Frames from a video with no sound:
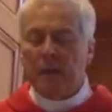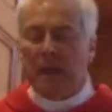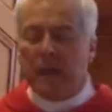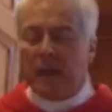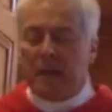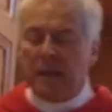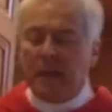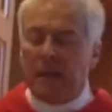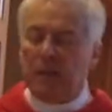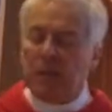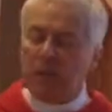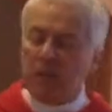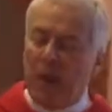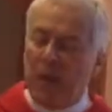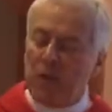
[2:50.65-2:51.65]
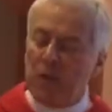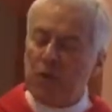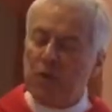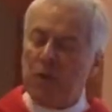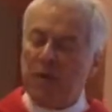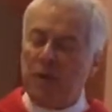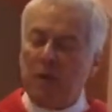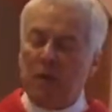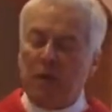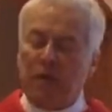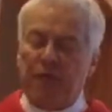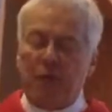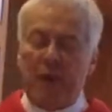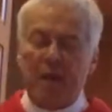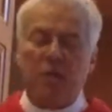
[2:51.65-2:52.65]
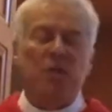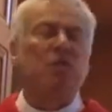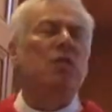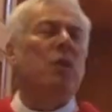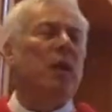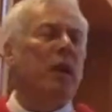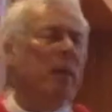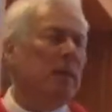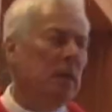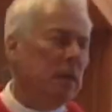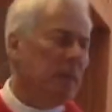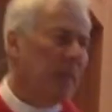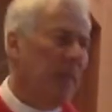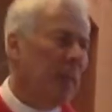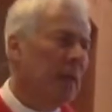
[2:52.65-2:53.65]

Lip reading: Then I think there's others that are afraid to dream.